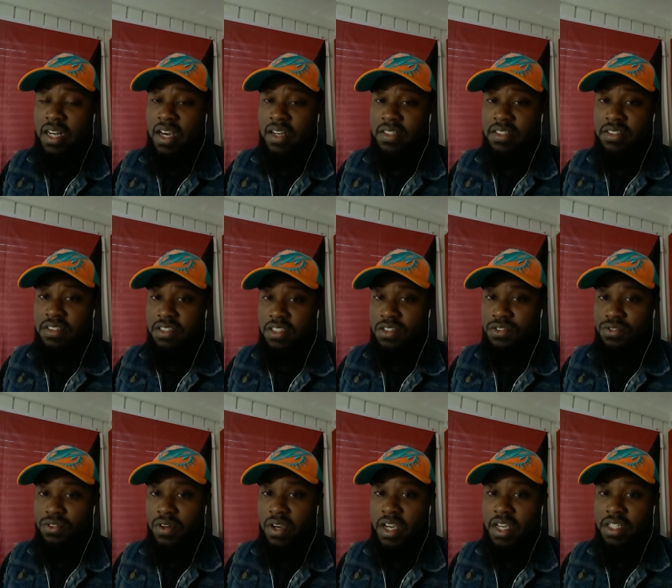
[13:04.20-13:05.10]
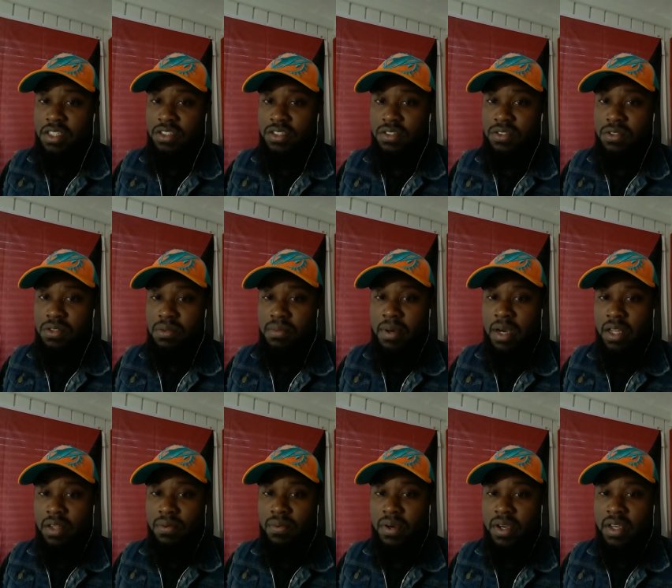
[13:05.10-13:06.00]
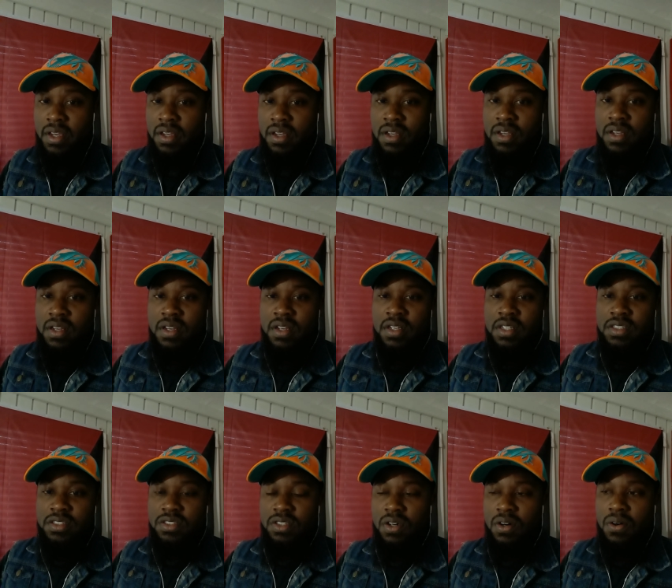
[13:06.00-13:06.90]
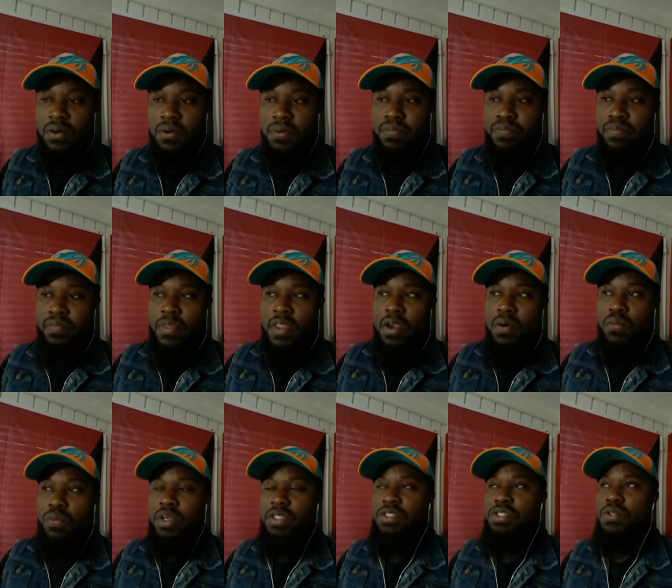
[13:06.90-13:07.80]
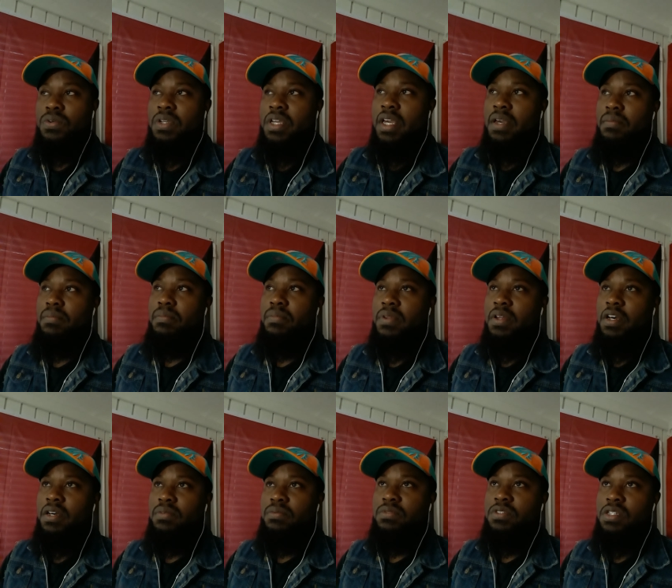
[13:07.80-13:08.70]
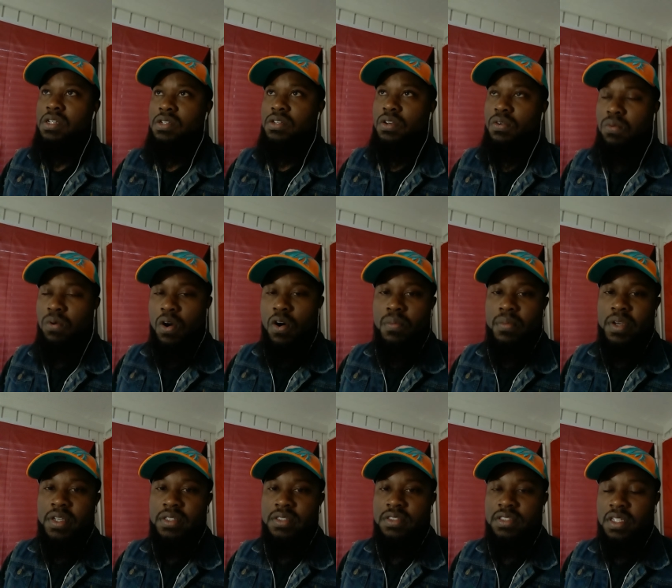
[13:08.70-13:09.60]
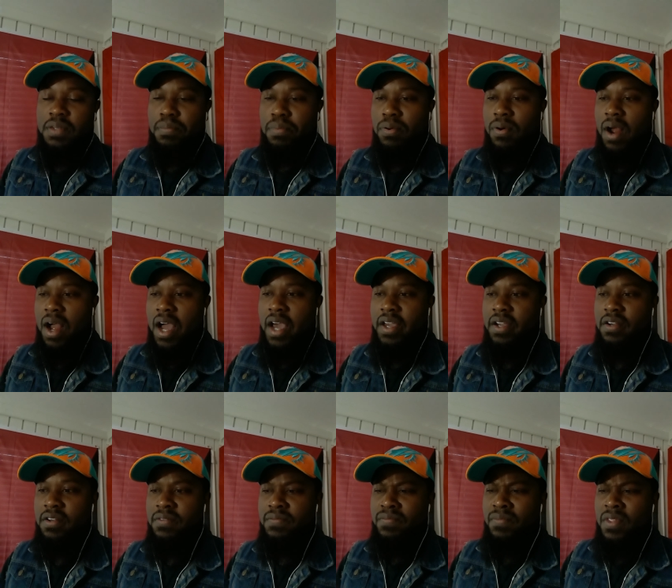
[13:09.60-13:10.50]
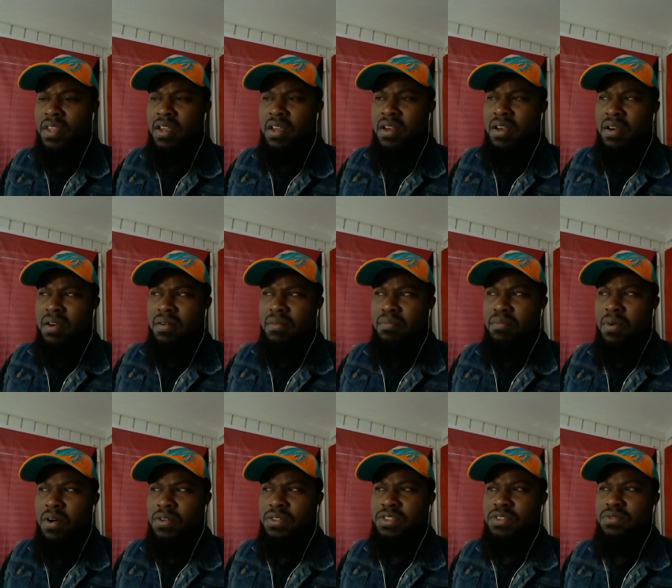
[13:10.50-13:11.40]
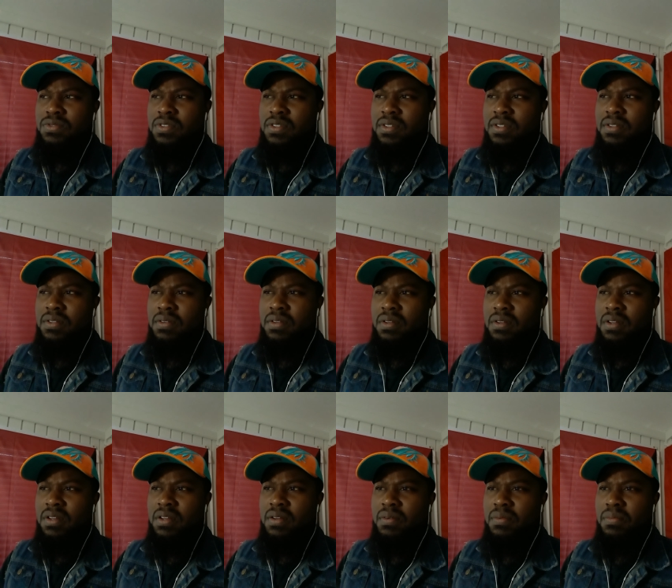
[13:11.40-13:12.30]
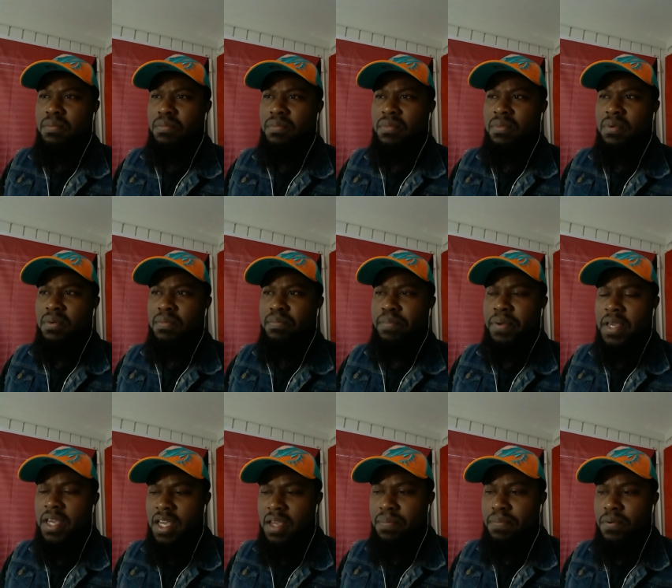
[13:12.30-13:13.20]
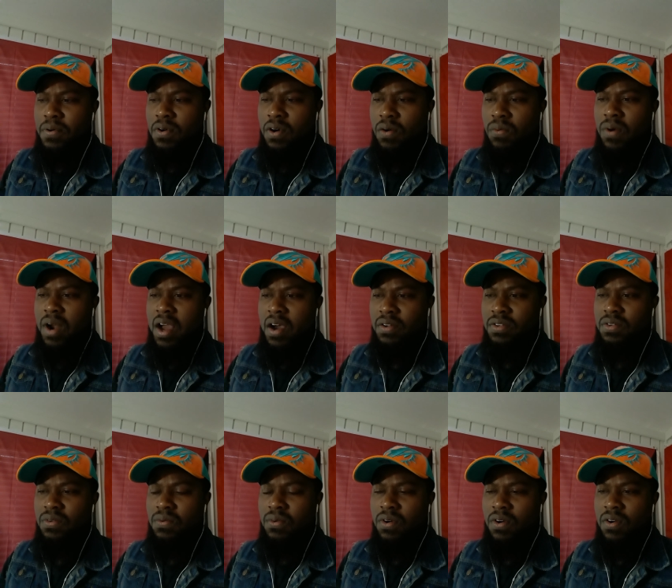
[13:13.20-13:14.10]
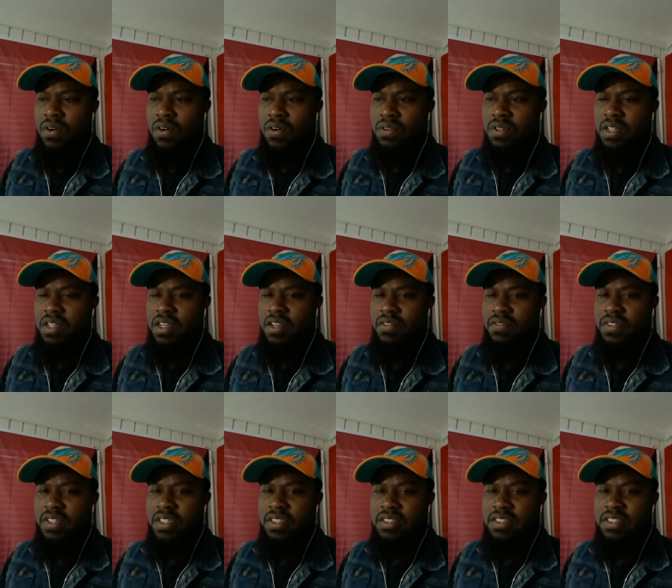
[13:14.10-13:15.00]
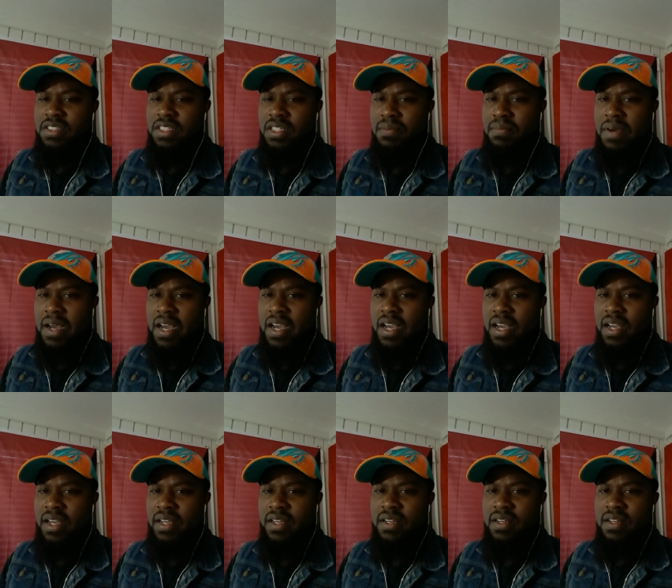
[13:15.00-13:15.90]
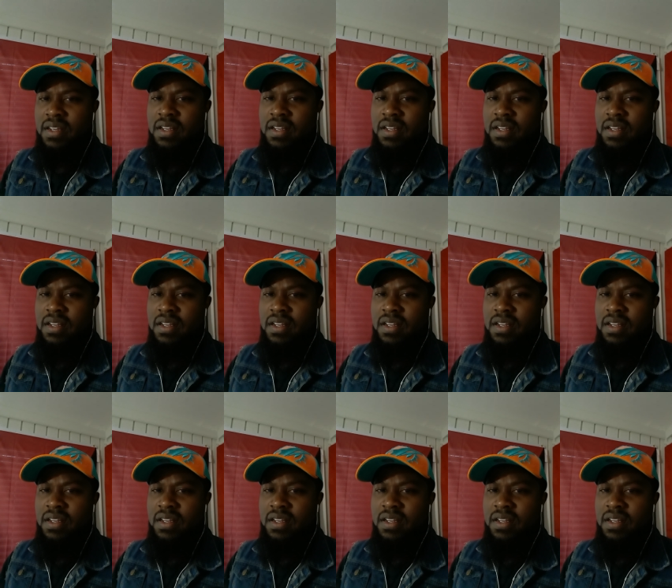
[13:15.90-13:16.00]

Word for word: out in Central Asia too, by the way. So once you get the, to the Romans and prior most people around the world lived in semi,